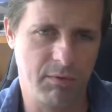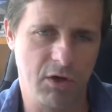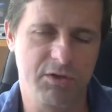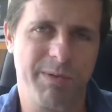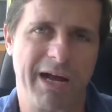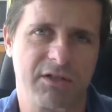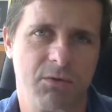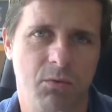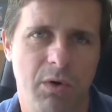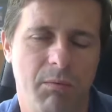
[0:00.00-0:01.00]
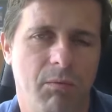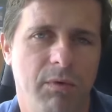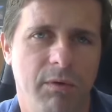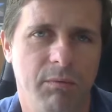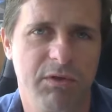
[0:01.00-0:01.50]
goes back to what
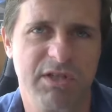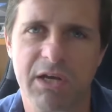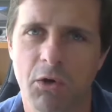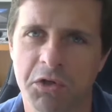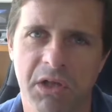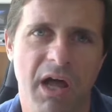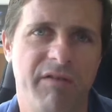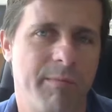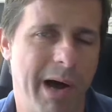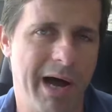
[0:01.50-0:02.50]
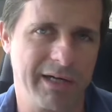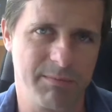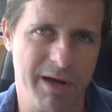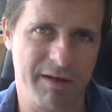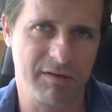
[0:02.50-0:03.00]
was the old love bond
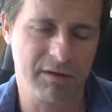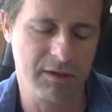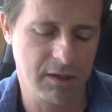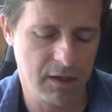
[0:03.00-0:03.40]
method